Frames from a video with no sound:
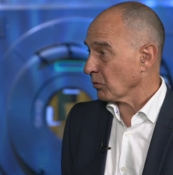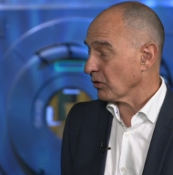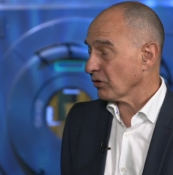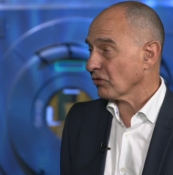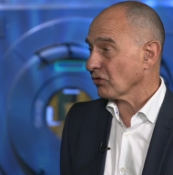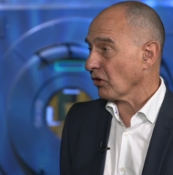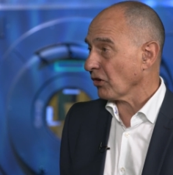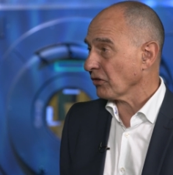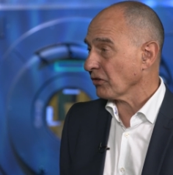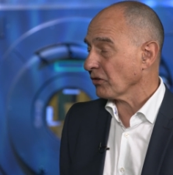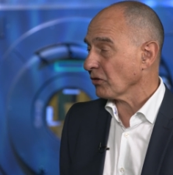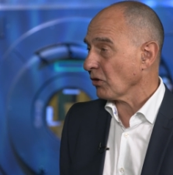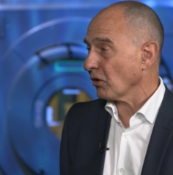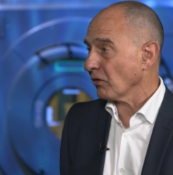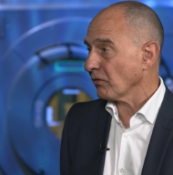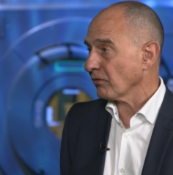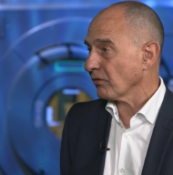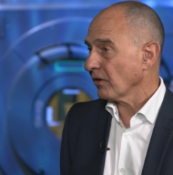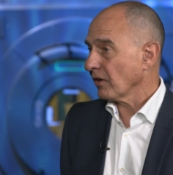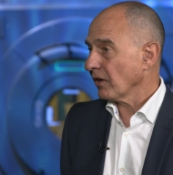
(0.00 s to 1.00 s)
We started
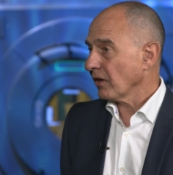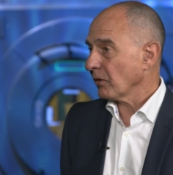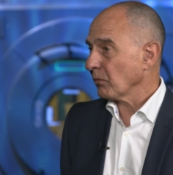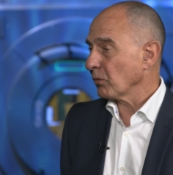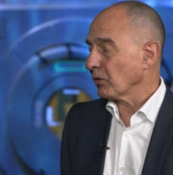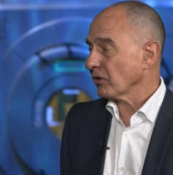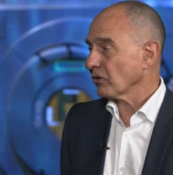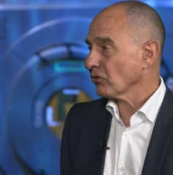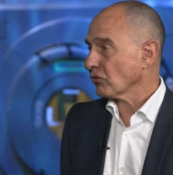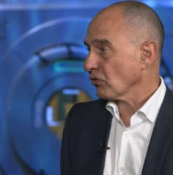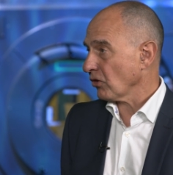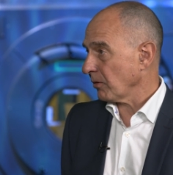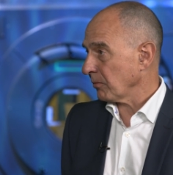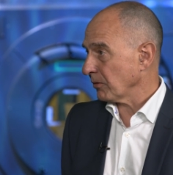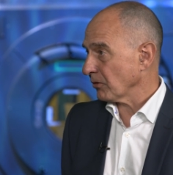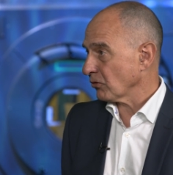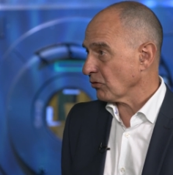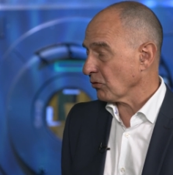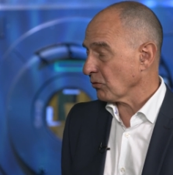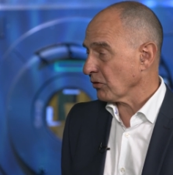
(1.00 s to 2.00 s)
off with
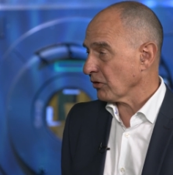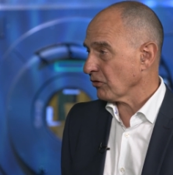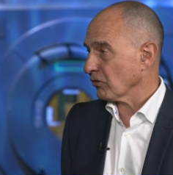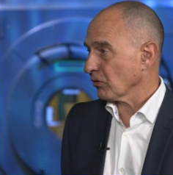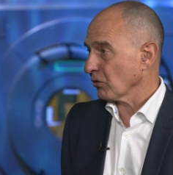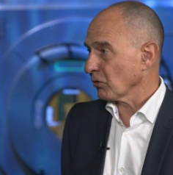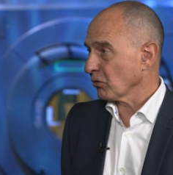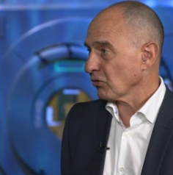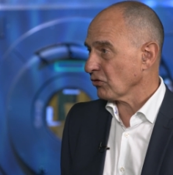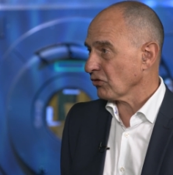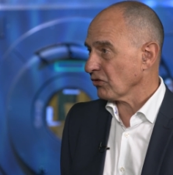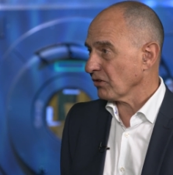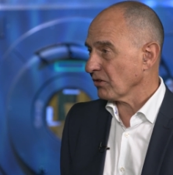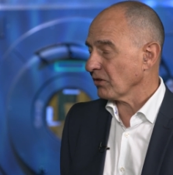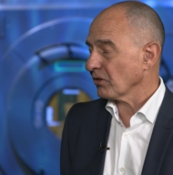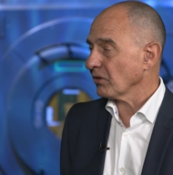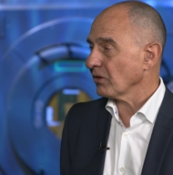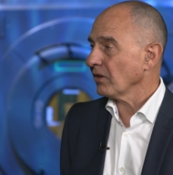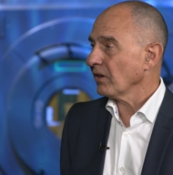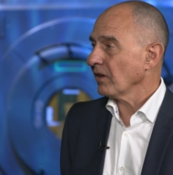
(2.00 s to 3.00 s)
trouble to
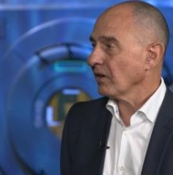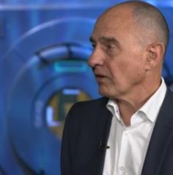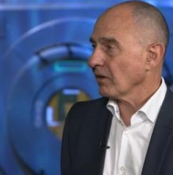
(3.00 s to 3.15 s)
resolution,